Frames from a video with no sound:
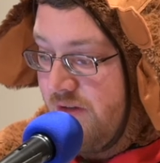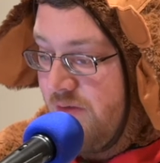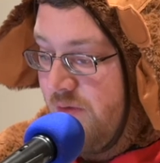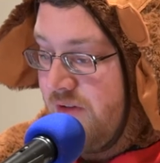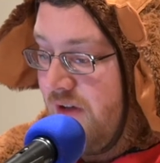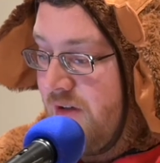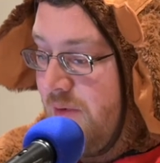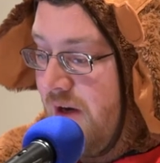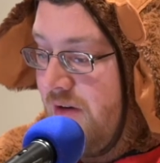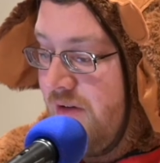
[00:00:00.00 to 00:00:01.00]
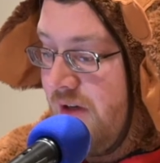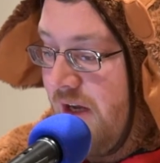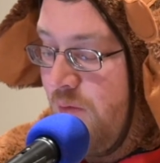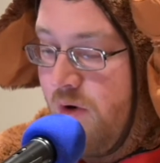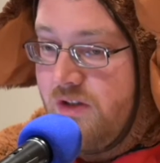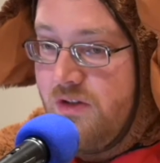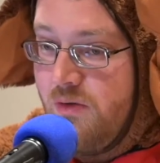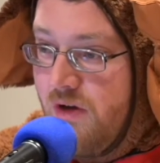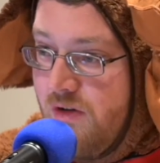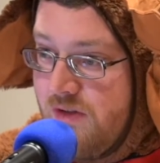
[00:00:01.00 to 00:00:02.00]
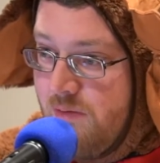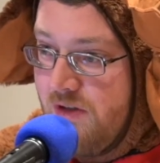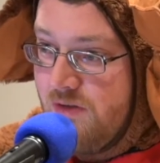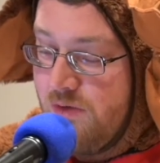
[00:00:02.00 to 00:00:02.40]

We talked about what to do with all those images.